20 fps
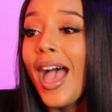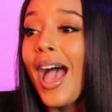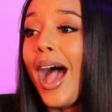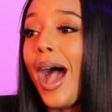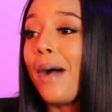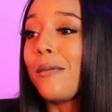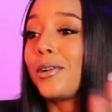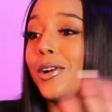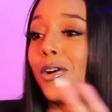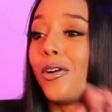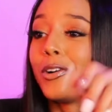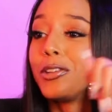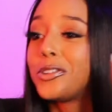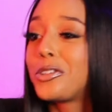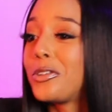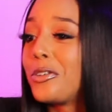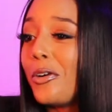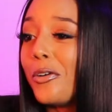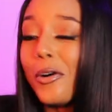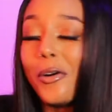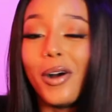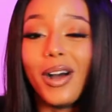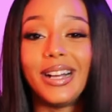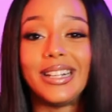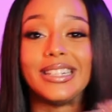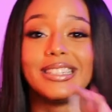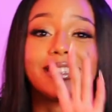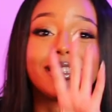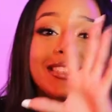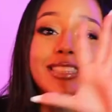I've been going through
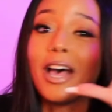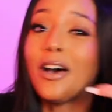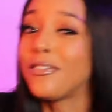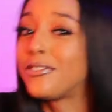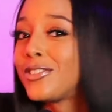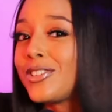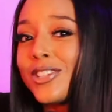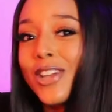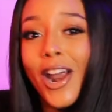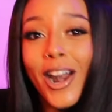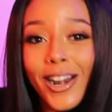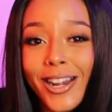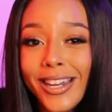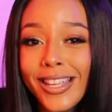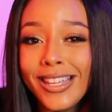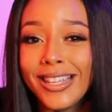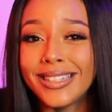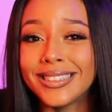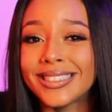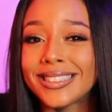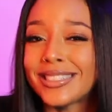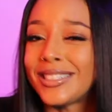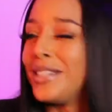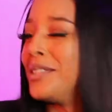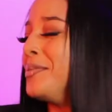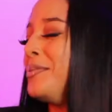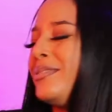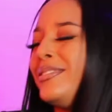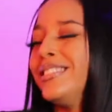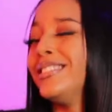a self journey,
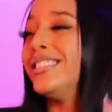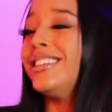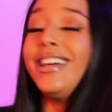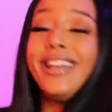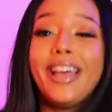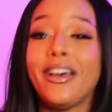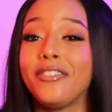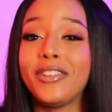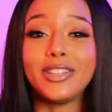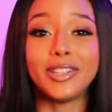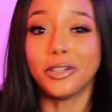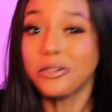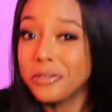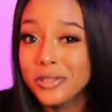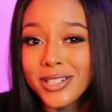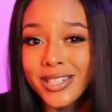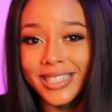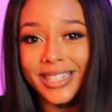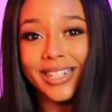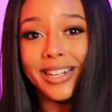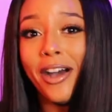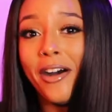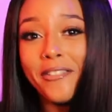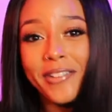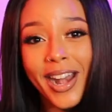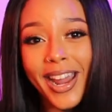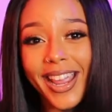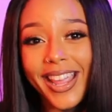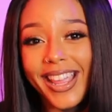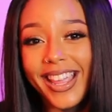some evolution, all
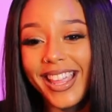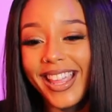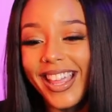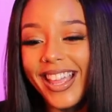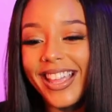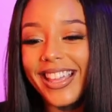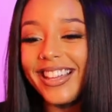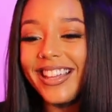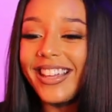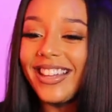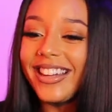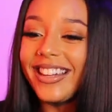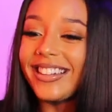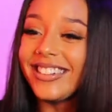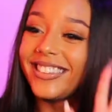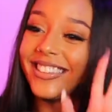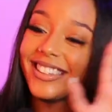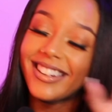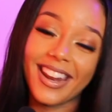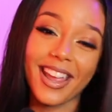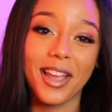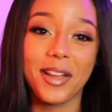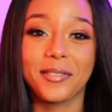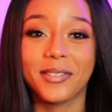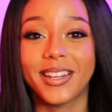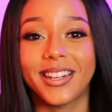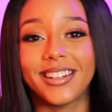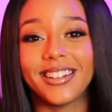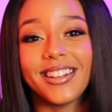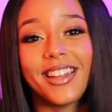right? And today I'm
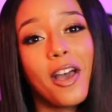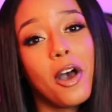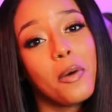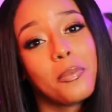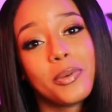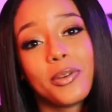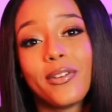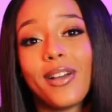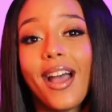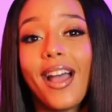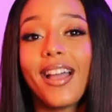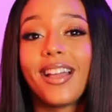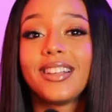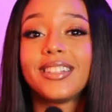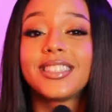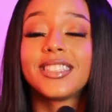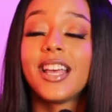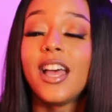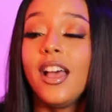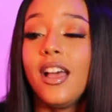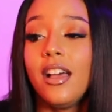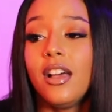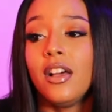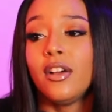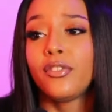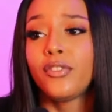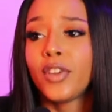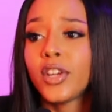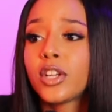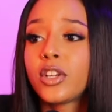here to help you guys
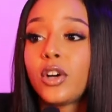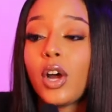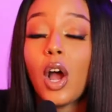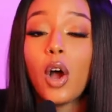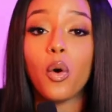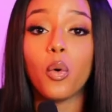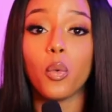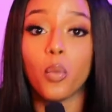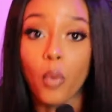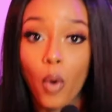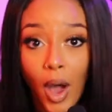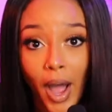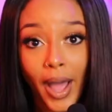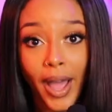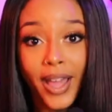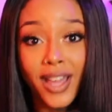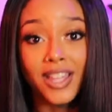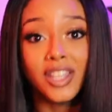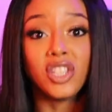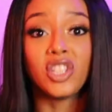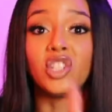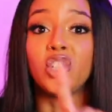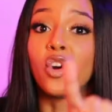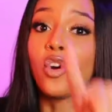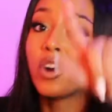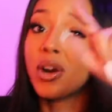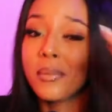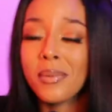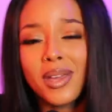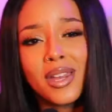figure out why
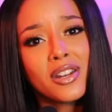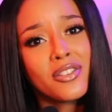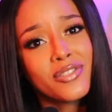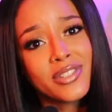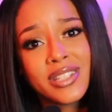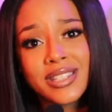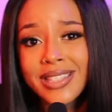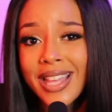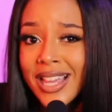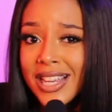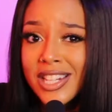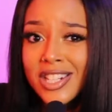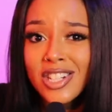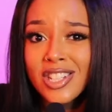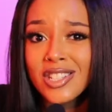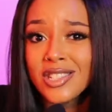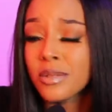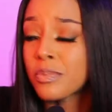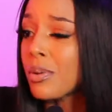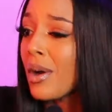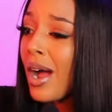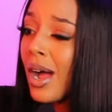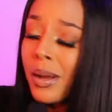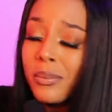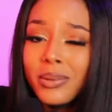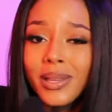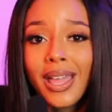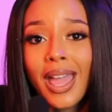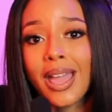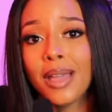your manifestations
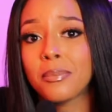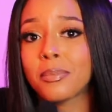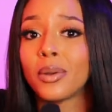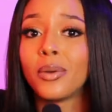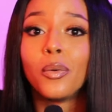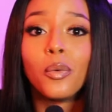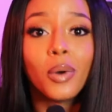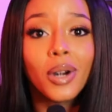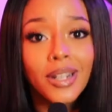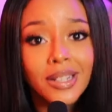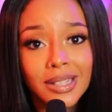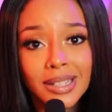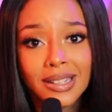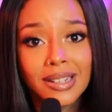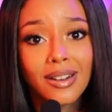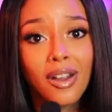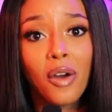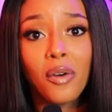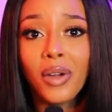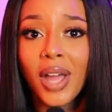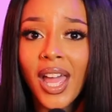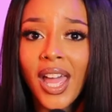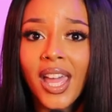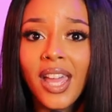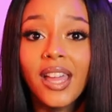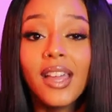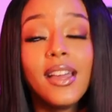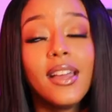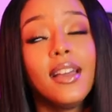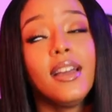probably ain't been working, okay?